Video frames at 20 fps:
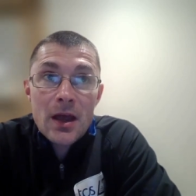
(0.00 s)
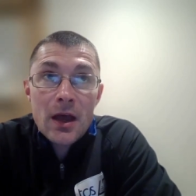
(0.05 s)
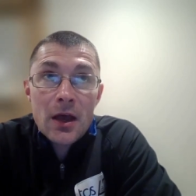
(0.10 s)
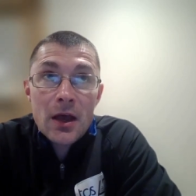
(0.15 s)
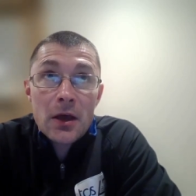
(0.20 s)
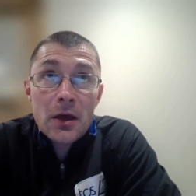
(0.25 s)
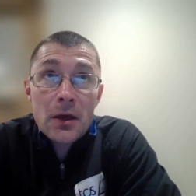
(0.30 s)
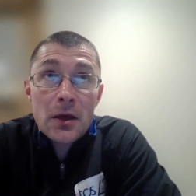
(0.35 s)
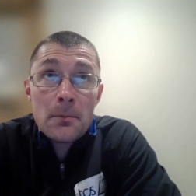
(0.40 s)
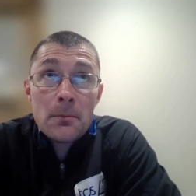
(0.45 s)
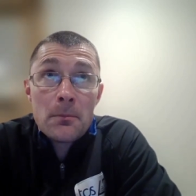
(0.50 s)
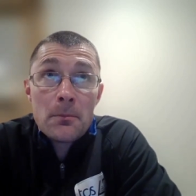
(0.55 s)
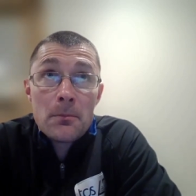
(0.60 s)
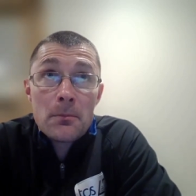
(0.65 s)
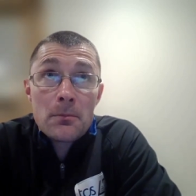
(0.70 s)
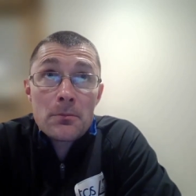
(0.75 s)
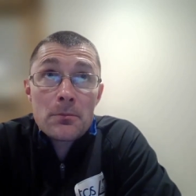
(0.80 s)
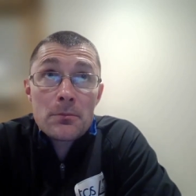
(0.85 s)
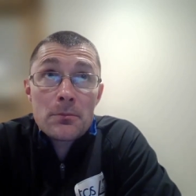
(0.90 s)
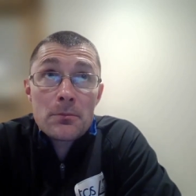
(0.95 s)

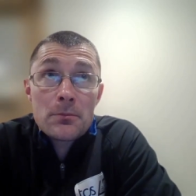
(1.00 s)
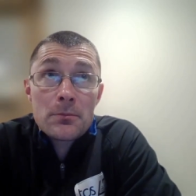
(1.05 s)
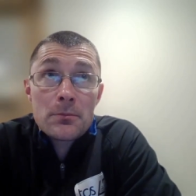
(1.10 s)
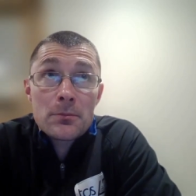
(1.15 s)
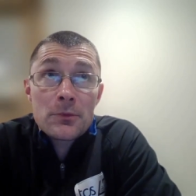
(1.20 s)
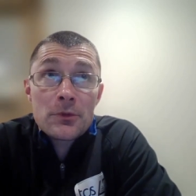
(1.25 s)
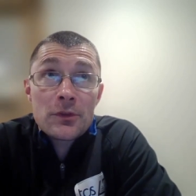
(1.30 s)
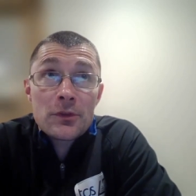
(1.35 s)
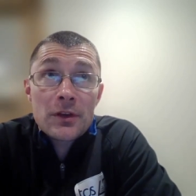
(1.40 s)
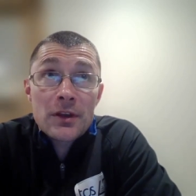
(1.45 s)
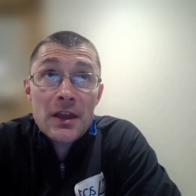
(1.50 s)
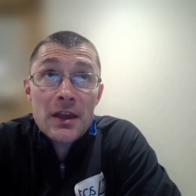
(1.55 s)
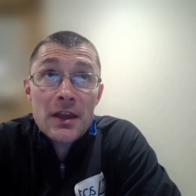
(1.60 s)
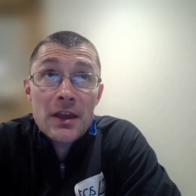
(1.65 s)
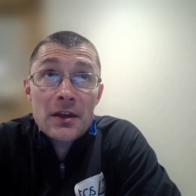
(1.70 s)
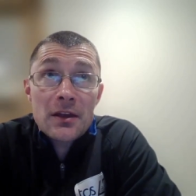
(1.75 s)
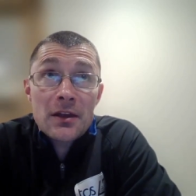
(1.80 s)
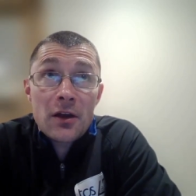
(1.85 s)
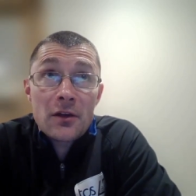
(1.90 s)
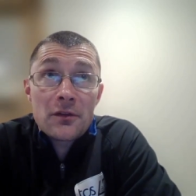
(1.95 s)
Um, so
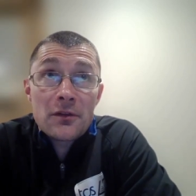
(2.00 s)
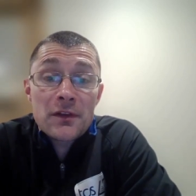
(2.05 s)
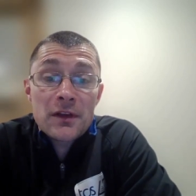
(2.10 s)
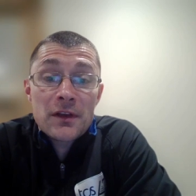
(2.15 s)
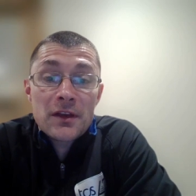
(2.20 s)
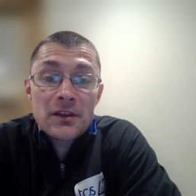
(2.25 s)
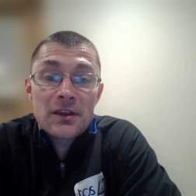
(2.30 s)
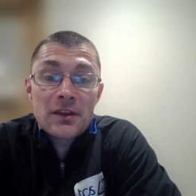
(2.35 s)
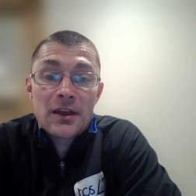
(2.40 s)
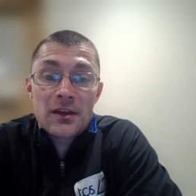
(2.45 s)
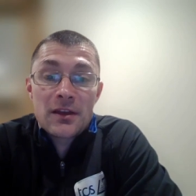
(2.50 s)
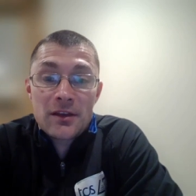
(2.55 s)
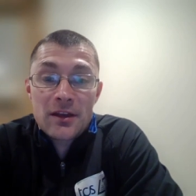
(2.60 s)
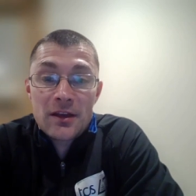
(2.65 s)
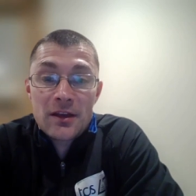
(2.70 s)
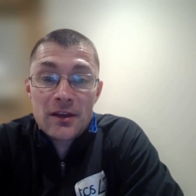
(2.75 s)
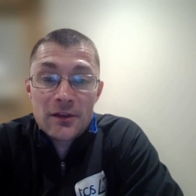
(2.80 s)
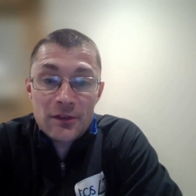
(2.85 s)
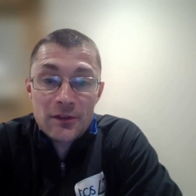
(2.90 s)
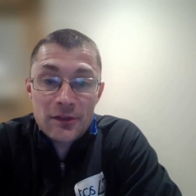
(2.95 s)
yeah, I think that
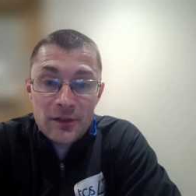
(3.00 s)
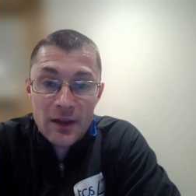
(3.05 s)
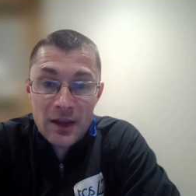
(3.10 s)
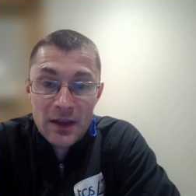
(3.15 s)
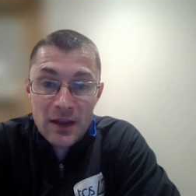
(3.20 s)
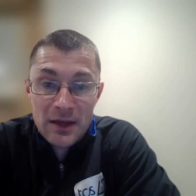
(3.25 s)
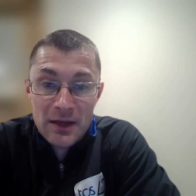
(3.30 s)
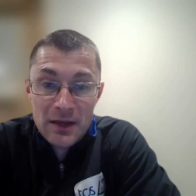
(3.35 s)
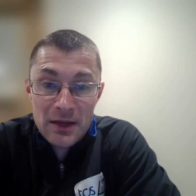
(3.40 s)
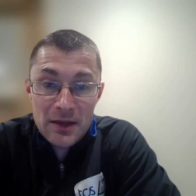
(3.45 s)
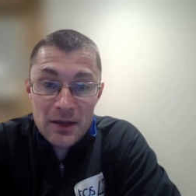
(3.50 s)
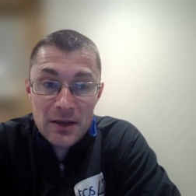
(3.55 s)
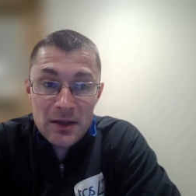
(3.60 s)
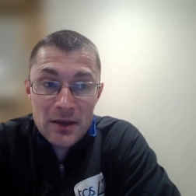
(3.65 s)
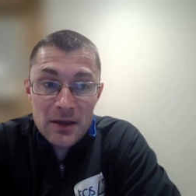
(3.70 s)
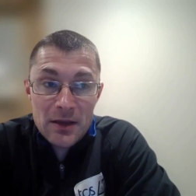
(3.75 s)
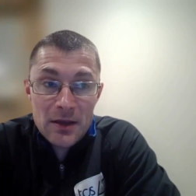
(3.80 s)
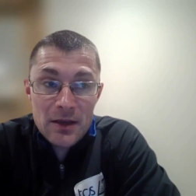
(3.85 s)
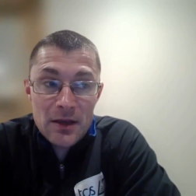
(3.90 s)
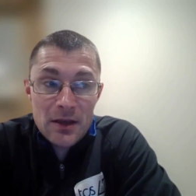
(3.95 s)
there's
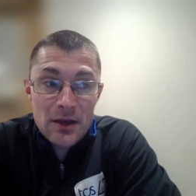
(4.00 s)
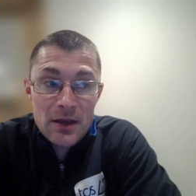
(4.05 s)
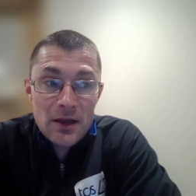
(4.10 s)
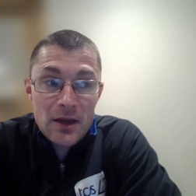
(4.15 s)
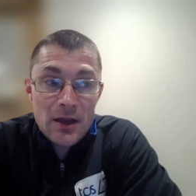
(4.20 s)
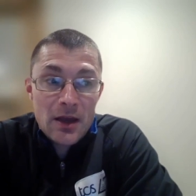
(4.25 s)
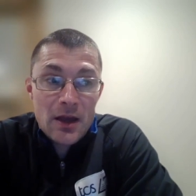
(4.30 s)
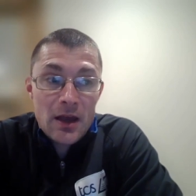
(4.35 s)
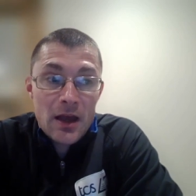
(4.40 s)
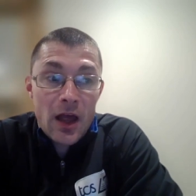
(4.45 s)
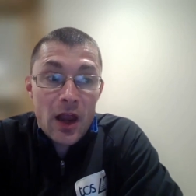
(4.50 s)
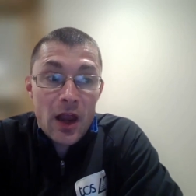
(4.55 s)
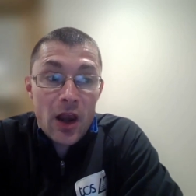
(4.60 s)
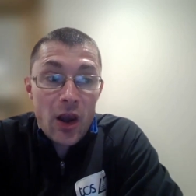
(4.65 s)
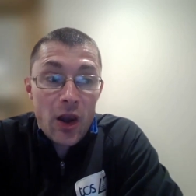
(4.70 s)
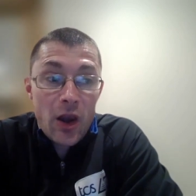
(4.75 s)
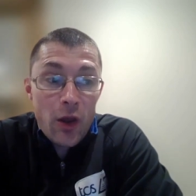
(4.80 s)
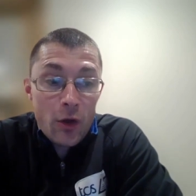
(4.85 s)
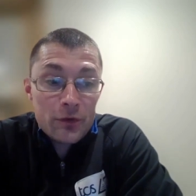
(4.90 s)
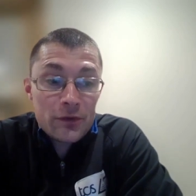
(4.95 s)
a a
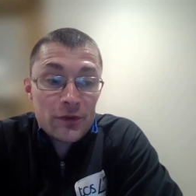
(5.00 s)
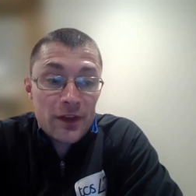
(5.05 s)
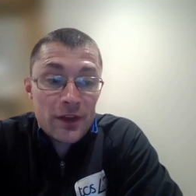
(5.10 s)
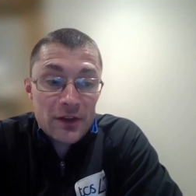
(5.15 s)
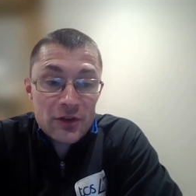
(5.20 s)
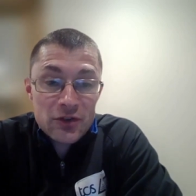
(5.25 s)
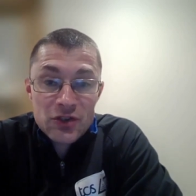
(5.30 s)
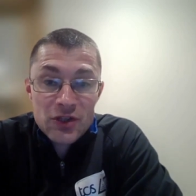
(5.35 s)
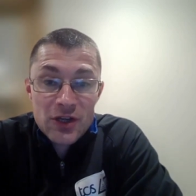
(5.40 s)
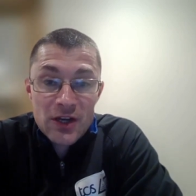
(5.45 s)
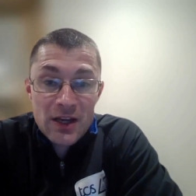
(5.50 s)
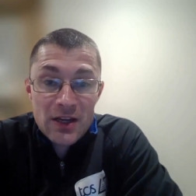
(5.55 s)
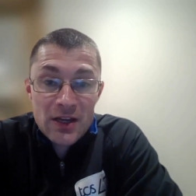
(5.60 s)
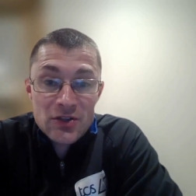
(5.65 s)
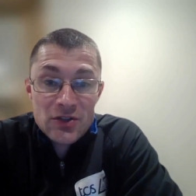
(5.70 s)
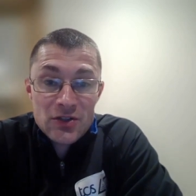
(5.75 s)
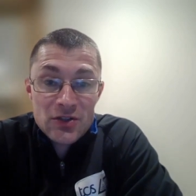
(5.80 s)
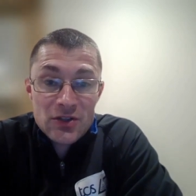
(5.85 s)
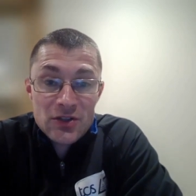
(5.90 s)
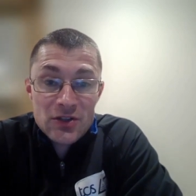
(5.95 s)
lot that's
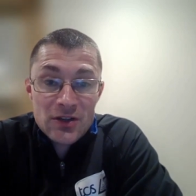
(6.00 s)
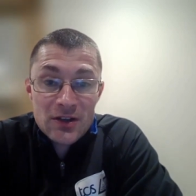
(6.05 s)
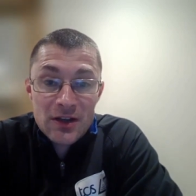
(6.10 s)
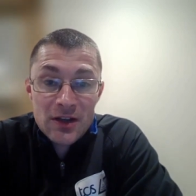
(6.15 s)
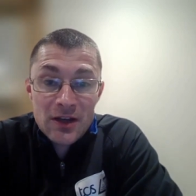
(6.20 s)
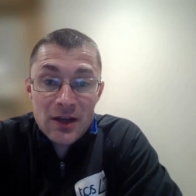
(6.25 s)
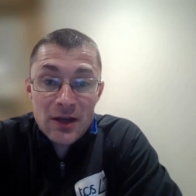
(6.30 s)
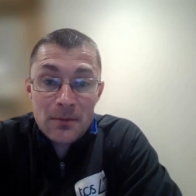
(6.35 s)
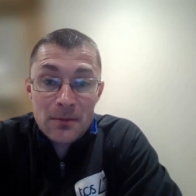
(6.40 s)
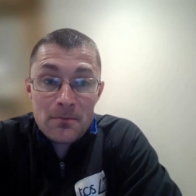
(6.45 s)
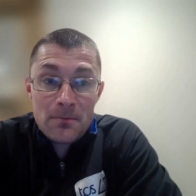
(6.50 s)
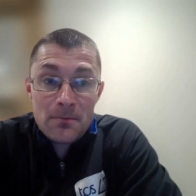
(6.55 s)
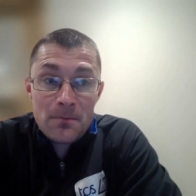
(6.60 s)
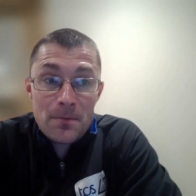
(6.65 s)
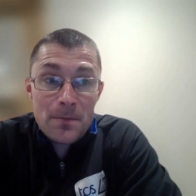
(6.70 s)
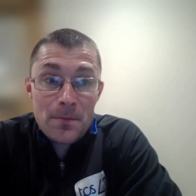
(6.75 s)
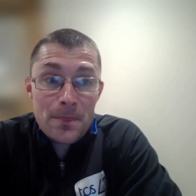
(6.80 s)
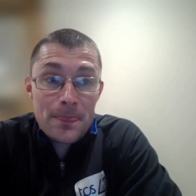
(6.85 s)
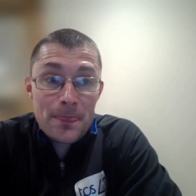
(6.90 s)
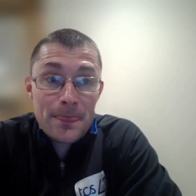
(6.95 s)
changed.
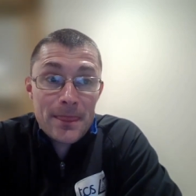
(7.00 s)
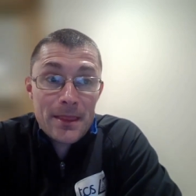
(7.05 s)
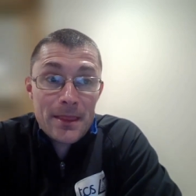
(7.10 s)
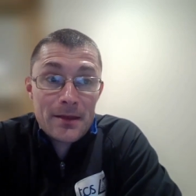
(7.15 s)
Um,